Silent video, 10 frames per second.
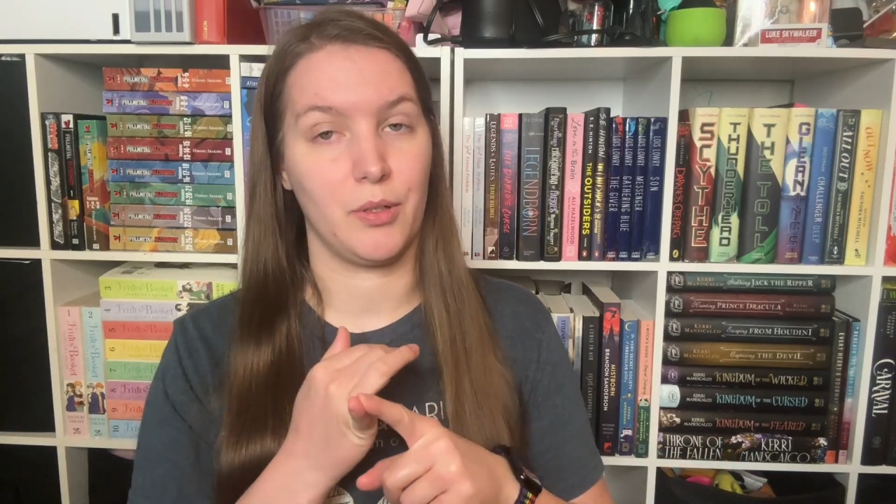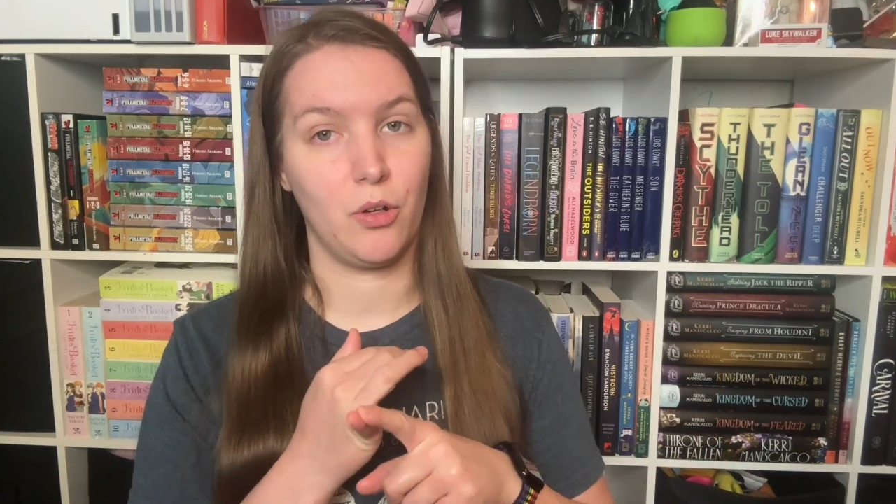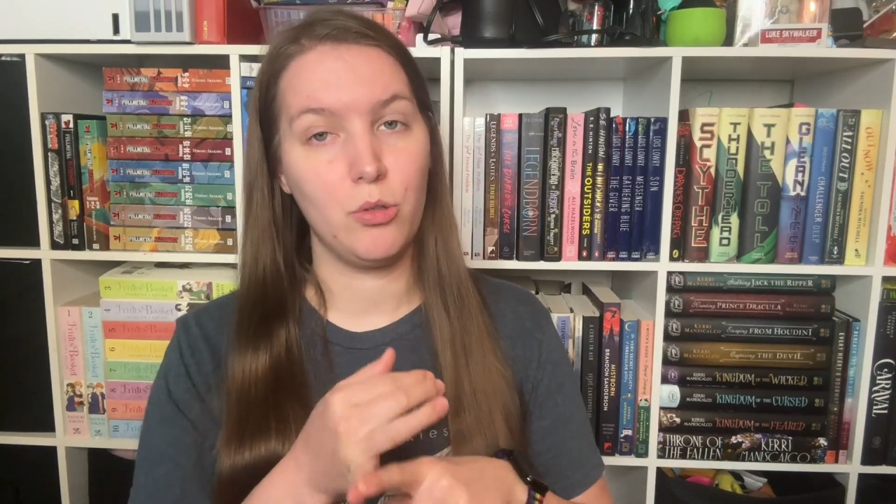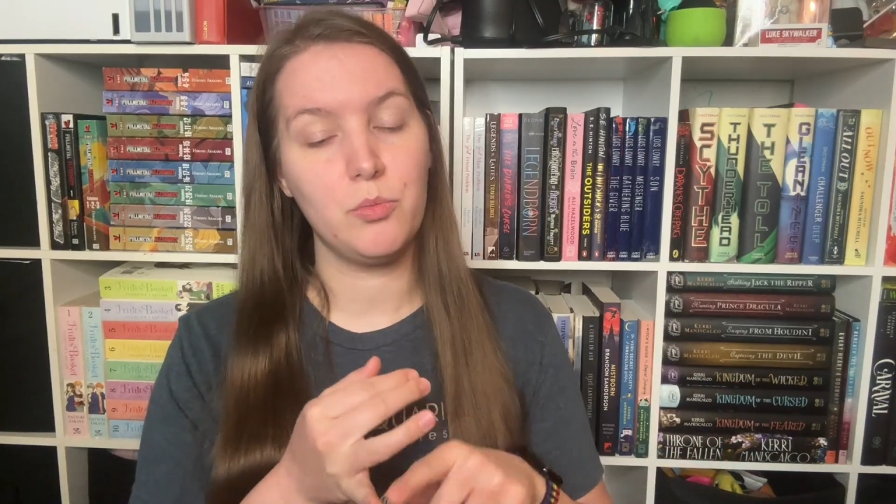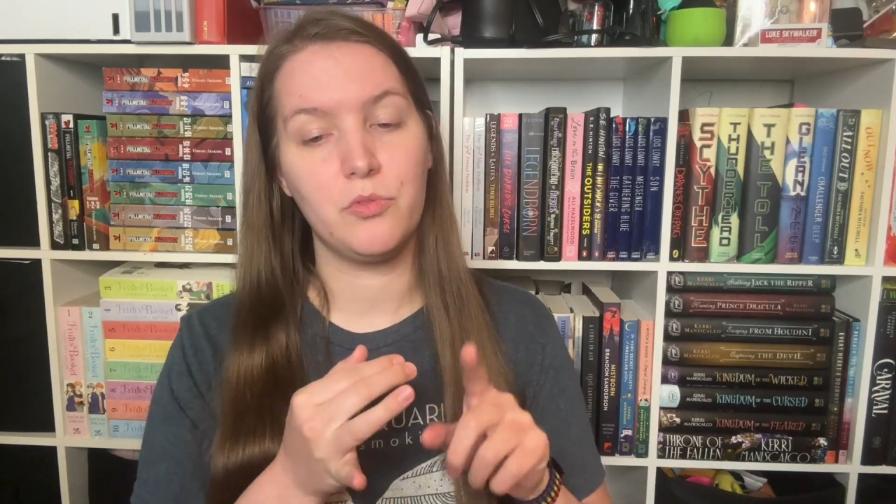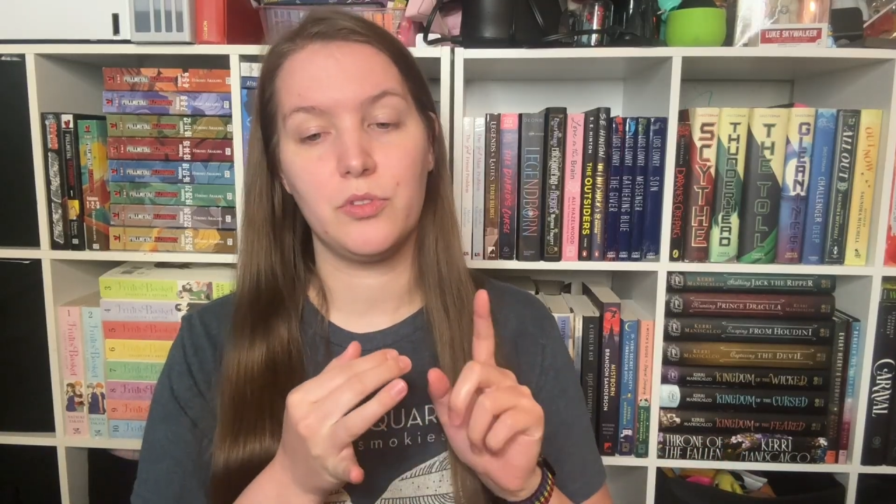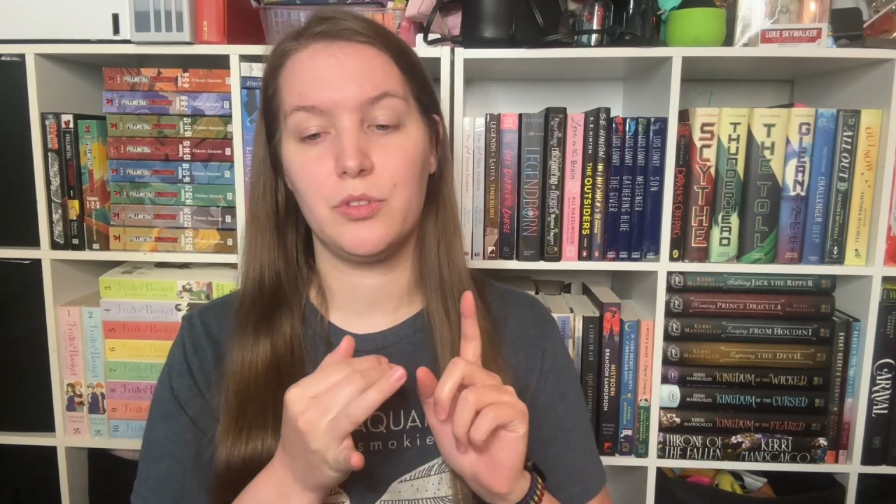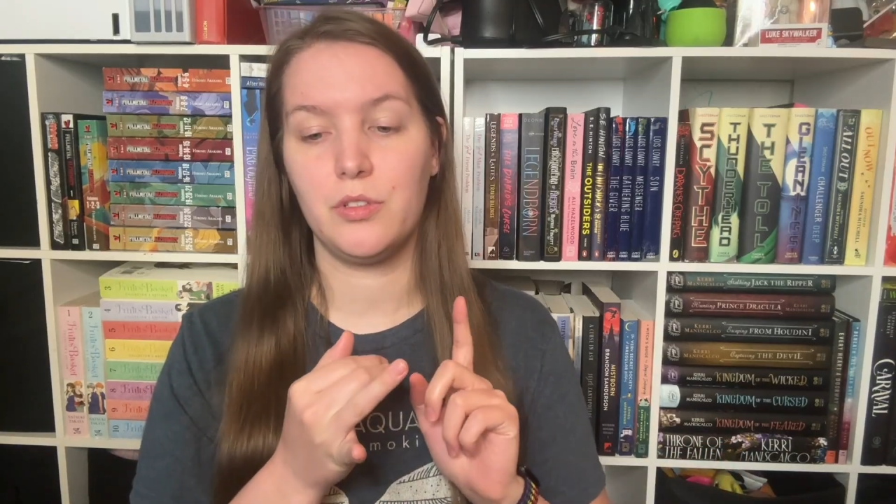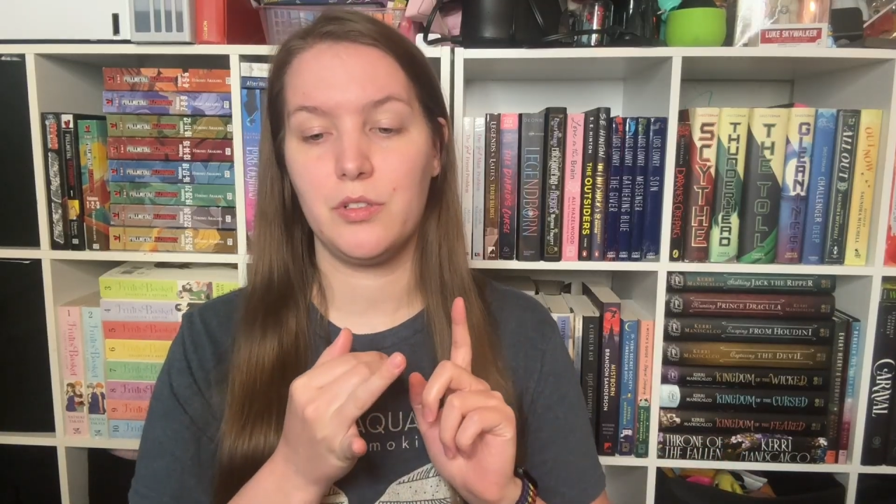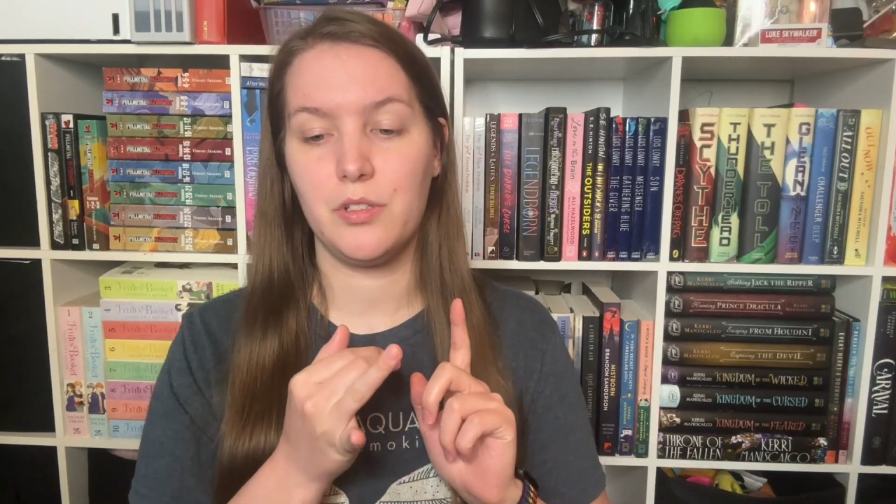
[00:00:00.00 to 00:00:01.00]

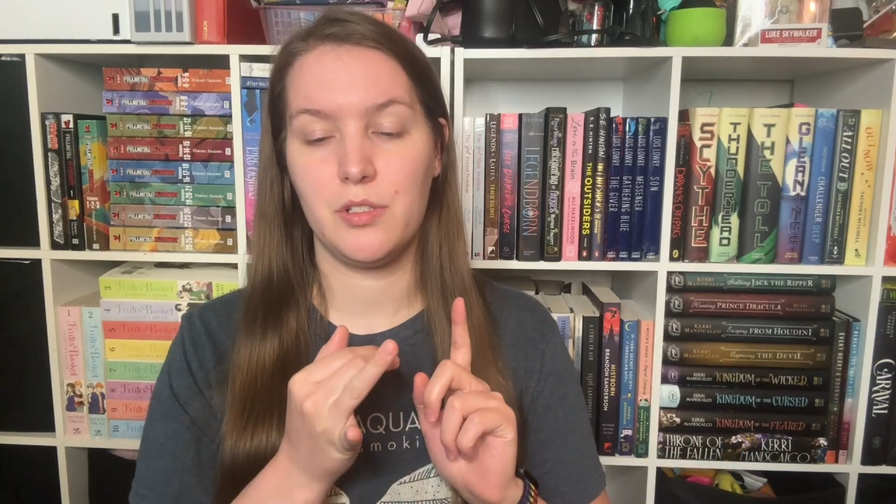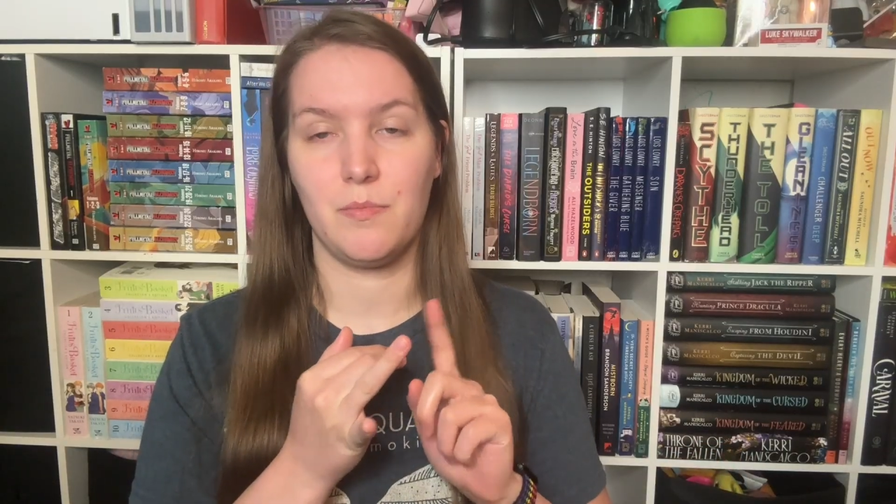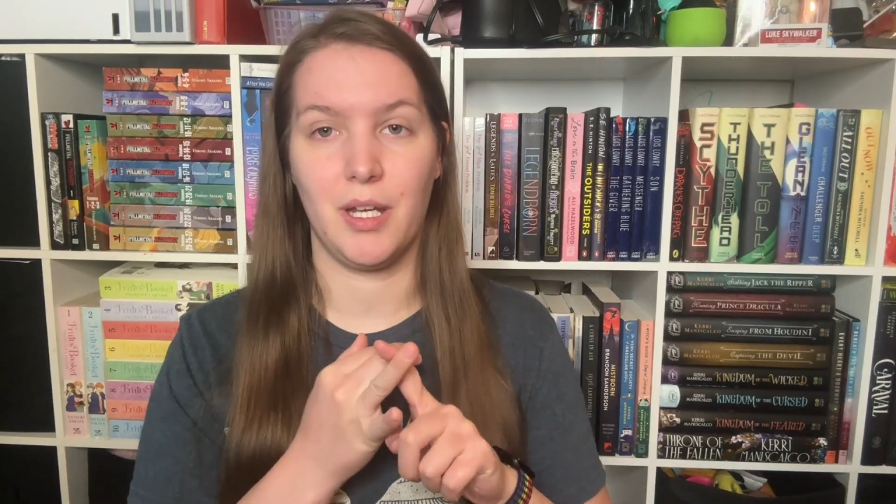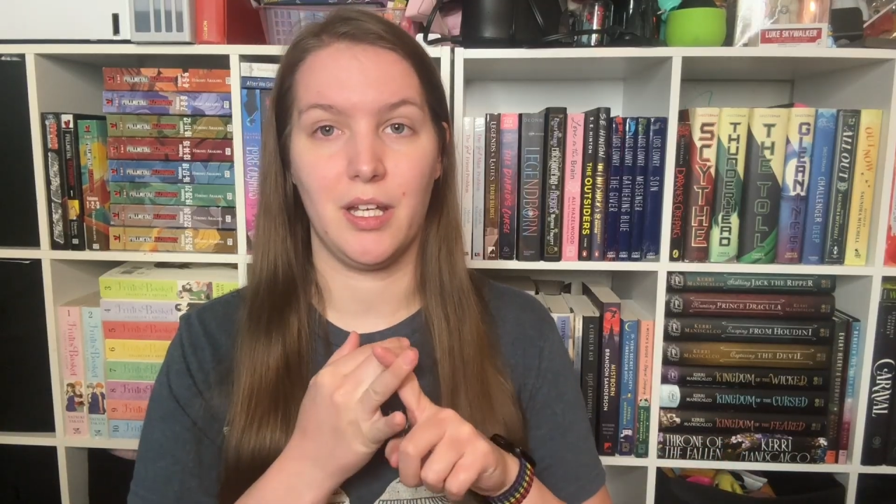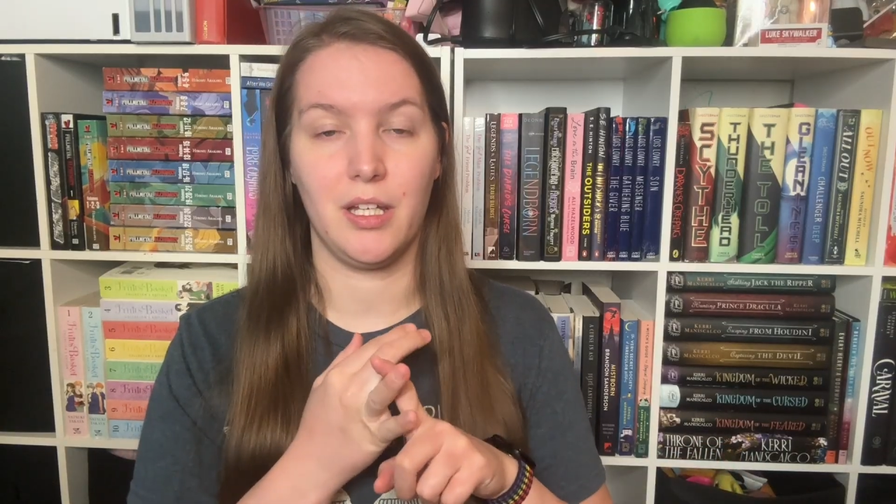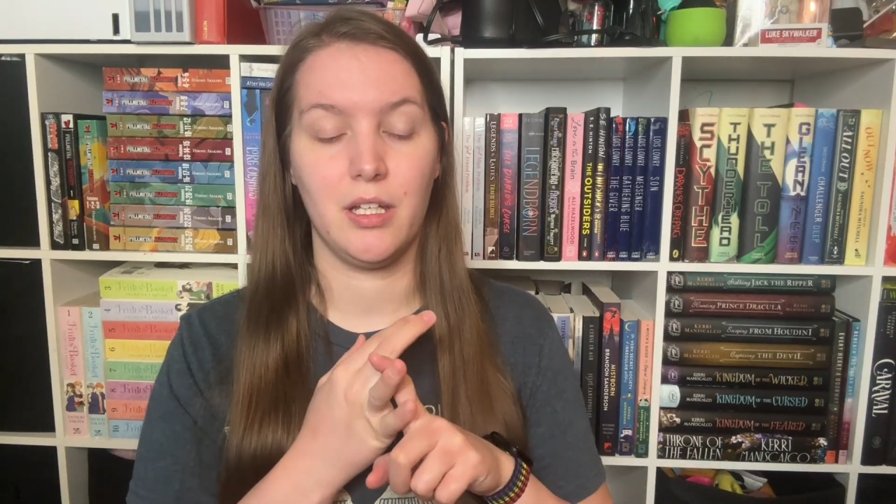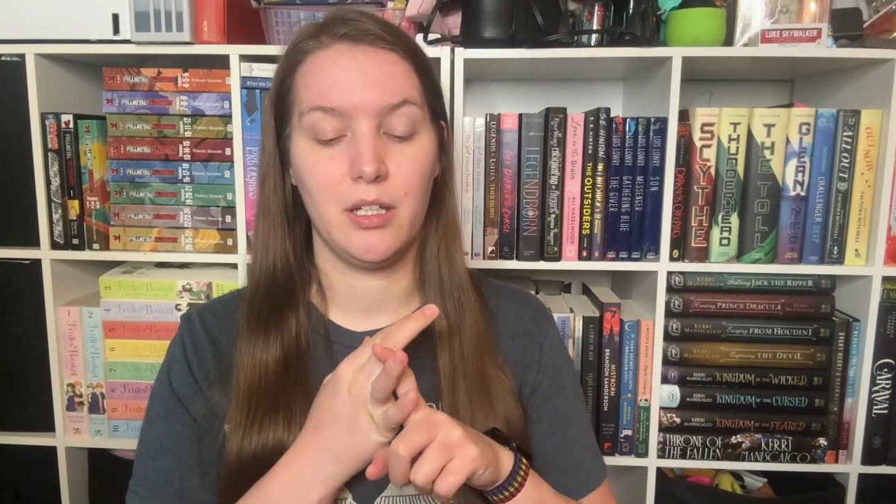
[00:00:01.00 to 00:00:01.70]
hopefuls, my